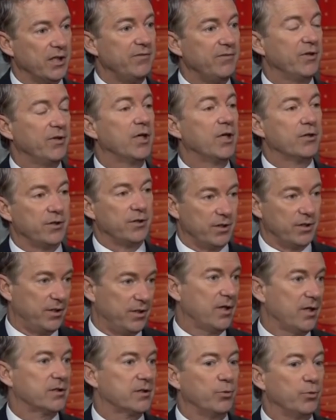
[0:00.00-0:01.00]
even under the
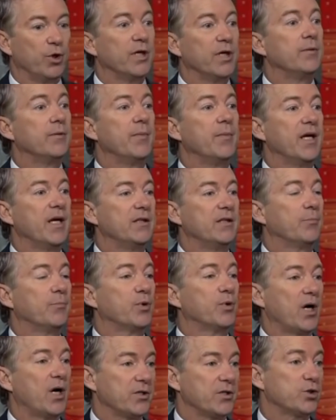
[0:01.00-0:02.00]
deductible, and it made the
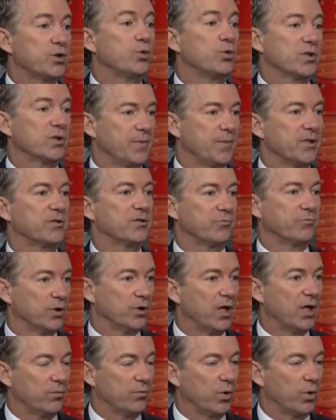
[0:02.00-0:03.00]
price too expensive for
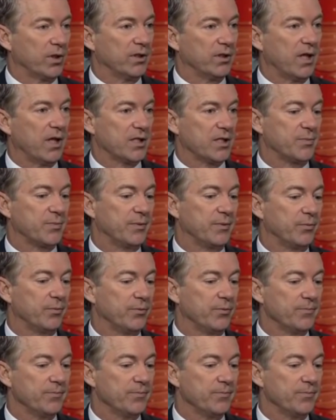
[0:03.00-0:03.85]
a lot of working class people.